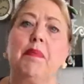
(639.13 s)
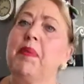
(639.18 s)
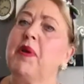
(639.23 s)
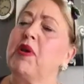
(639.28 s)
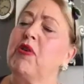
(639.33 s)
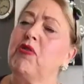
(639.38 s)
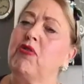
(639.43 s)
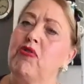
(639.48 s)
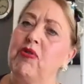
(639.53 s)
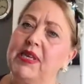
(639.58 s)

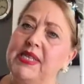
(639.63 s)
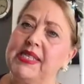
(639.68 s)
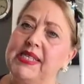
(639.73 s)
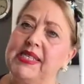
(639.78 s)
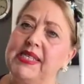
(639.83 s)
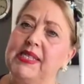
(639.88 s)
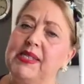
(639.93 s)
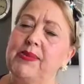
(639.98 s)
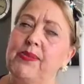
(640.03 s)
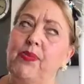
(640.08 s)
but
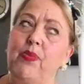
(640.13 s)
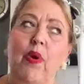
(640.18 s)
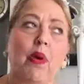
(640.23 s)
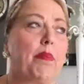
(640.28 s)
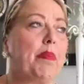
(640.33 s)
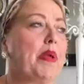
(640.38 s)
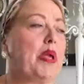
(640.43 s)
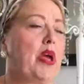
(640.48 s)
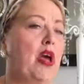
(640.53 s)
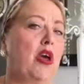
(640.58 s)
Chris
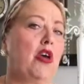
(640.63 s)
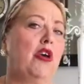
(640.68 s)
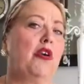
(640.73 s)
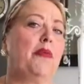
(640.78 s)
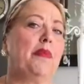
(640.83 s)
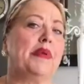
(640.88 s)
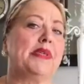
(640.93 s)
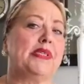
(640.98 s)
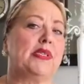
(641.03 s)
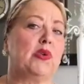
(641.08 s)
won't be
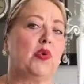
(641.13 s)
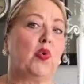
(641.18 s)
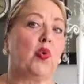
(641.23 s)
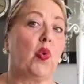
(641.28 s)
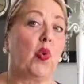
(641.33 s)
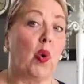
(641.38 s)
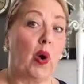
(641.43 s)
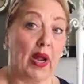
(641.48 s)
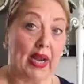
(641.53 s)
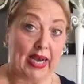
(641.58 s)
home until
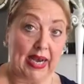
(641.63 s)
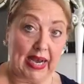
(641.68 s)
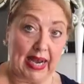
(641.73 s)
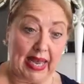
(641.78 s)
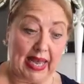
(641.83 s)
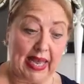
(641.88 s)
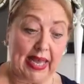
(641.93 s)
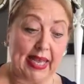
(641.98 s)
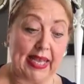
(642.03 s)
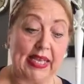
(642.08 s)
quite
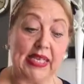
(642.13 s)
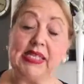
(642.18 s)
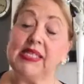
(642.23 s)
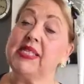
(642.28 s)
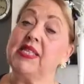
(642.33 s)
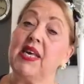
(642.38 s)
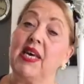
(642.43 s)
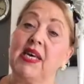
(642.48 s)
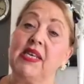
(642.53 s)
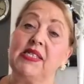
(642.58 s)
late.
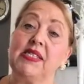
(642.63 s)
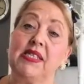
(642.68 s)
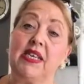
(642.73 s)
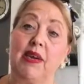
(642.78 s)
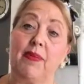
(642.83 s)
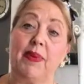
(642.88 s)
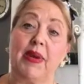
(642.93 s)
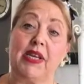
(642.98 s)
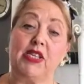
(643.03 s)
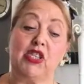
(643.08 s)

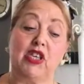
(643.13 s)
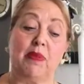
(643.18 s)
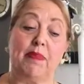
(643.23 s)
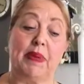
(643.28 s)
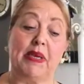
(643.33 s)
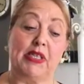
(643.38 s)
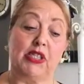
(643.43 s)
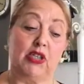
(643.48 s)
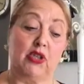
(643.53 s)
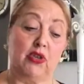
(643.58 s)
Thursday we actually
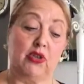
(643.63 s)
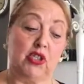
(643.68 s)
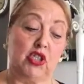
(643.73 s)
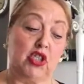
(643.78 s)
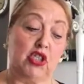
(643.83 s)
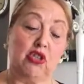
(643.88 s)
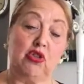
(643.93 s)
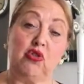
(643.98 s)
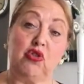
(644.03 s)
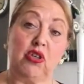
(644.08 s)
picked two of
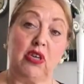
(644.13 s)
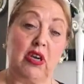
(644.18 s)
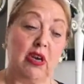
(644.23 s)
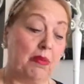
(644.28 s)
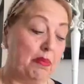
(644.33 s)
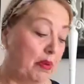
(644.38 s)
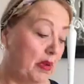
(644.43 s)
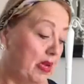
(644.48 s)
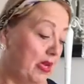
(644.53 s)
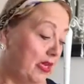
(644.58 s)

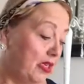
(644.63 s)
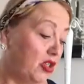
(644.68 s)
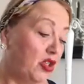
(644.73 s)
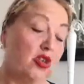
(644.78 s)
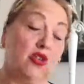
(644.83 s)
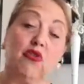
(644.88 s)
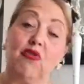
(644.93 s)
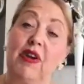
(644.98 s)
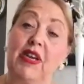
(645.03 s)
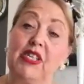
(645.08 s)

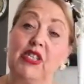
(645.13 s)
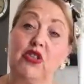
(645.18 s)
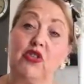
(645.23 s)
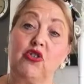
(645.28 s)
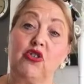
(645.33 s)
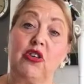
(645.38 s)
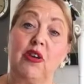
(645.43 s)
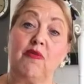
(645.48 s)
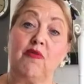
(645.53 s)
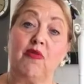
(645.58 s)
the
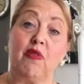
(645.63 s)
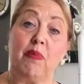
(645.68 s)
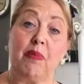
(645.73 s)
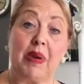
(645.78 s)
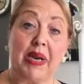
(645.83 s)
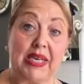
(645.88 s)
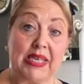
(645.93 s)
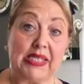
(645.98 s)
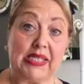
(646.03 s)
grandchildren up from